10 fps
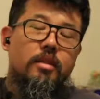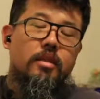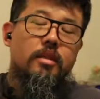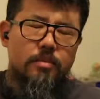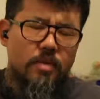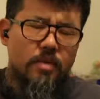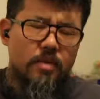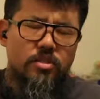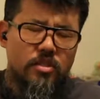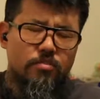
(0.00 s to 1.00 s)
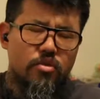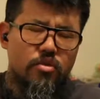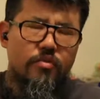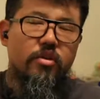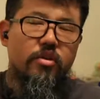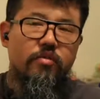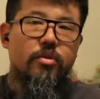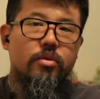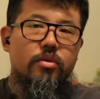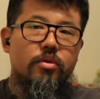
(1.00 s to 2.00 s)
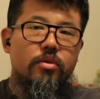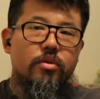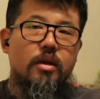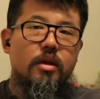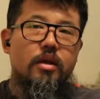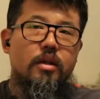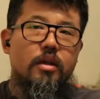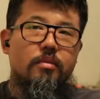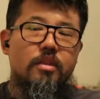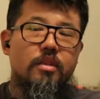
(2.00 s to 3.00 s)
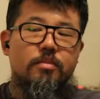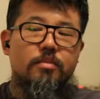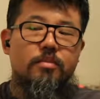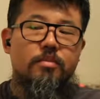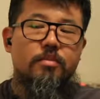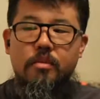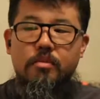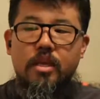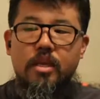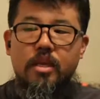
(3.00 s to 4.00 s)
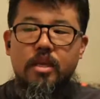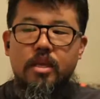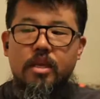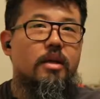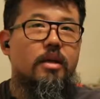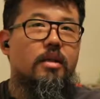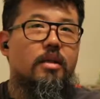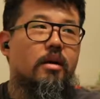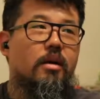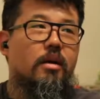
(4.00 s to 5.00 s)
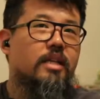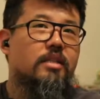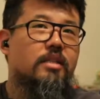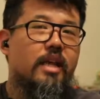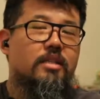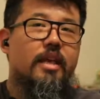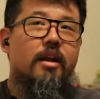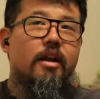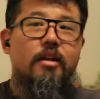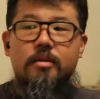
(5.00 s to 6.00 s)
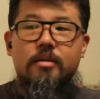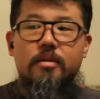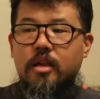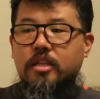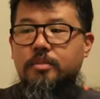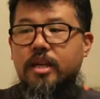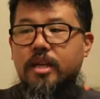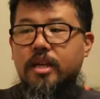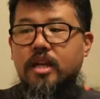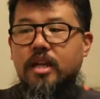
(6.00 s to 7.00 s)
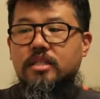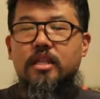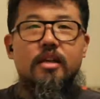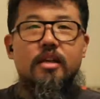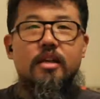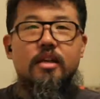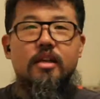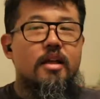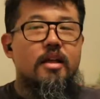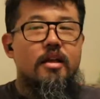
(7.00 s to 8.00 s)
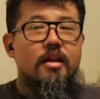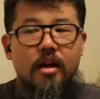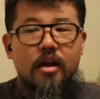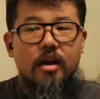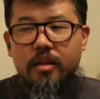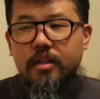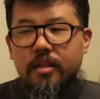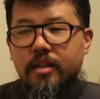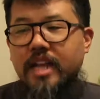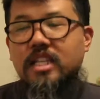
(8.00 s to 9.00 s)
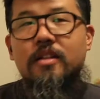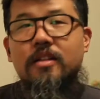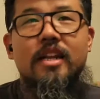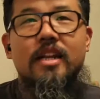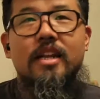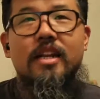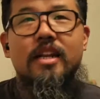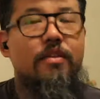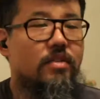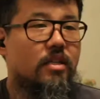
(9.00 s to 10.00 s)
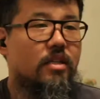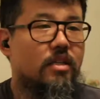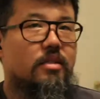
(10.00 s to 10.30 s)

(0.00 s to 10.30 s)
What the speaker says: month's movie review. This month's theme being guest month. Our guest Laire has picked Godzilla, the 1950s